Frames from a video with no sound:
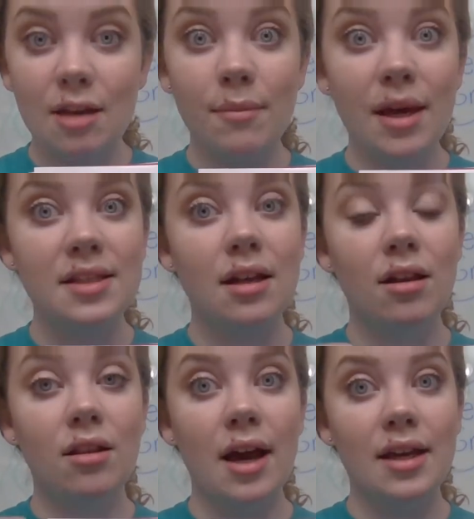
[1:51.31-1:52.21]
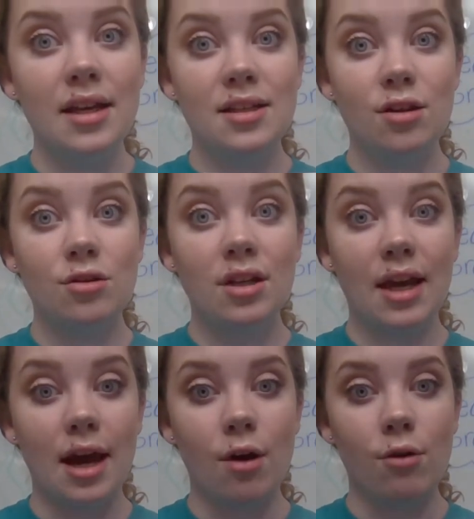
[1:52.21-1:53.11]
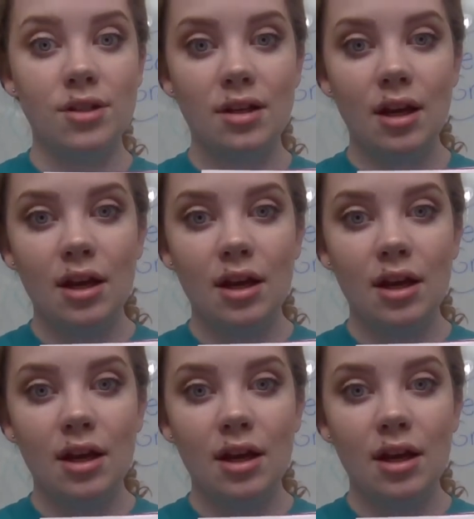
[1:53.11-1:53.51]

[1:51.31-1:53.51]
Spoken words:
it makes it a lot easier to count.